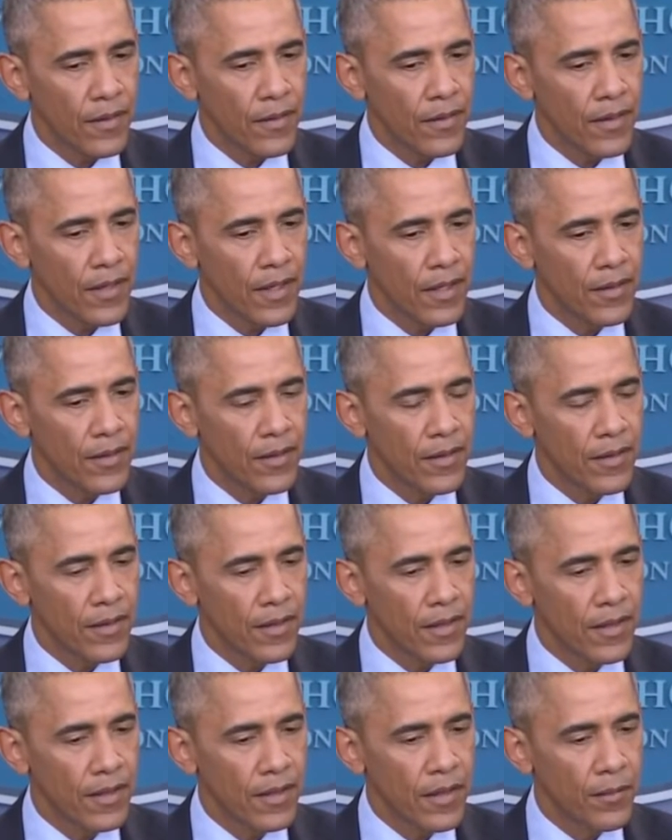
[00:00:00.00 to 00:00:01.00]
that
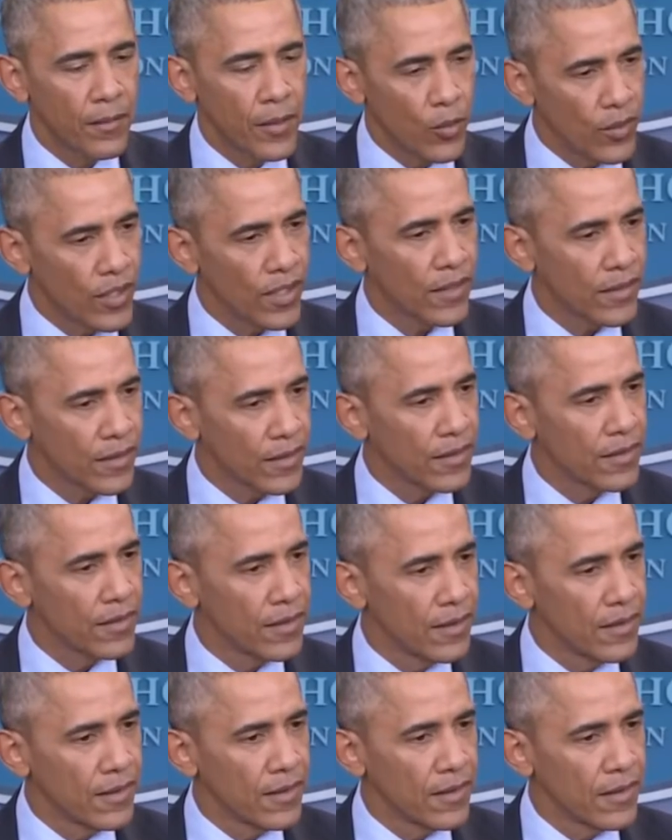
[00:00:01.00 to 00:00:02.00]
commuting
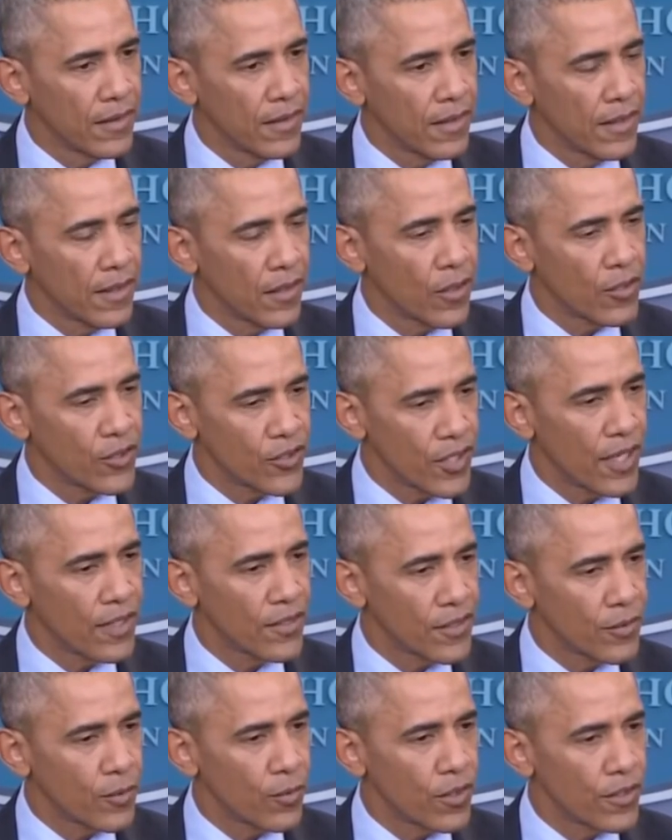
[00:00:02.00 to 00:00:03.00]
her
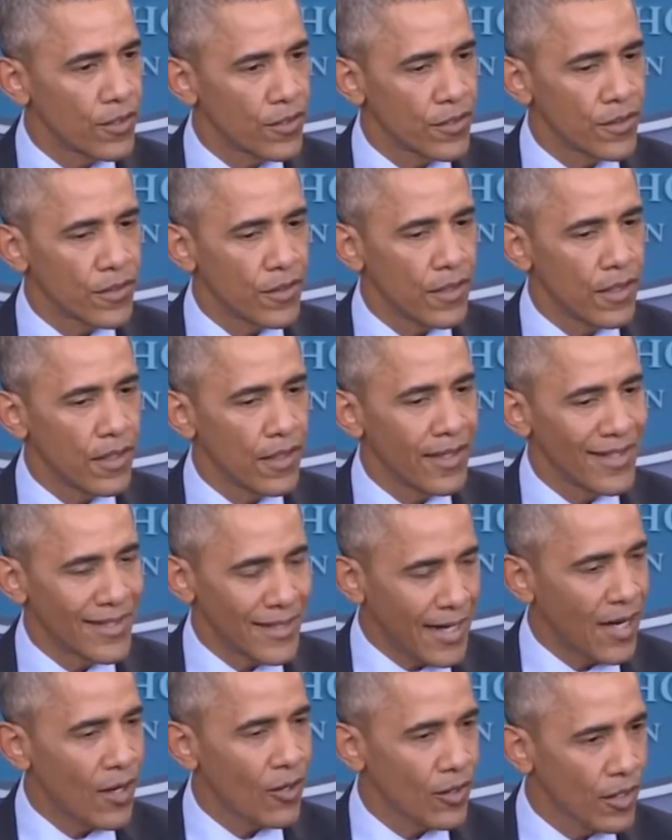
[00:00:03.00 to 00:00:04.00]
sentence was
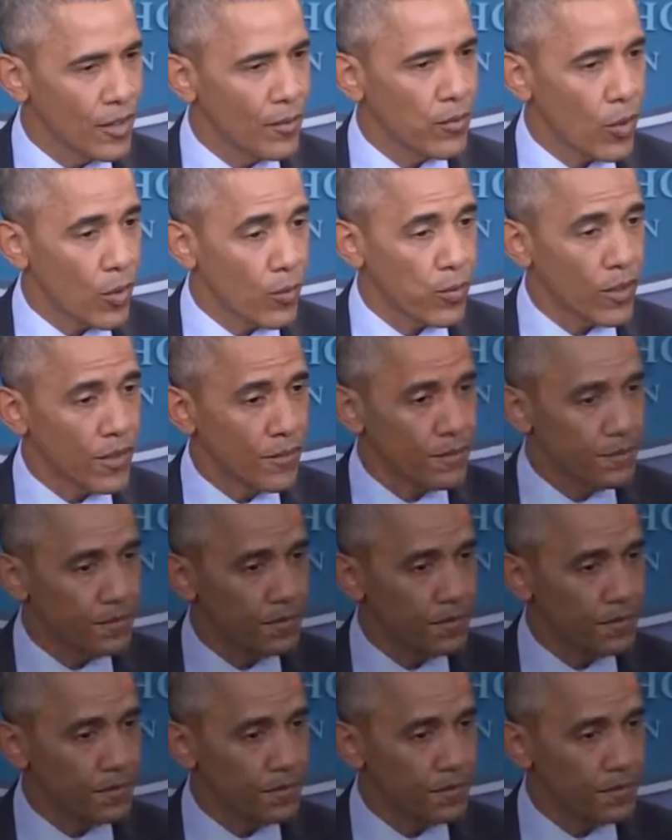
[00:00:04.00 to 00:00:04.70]
entirely appropriate.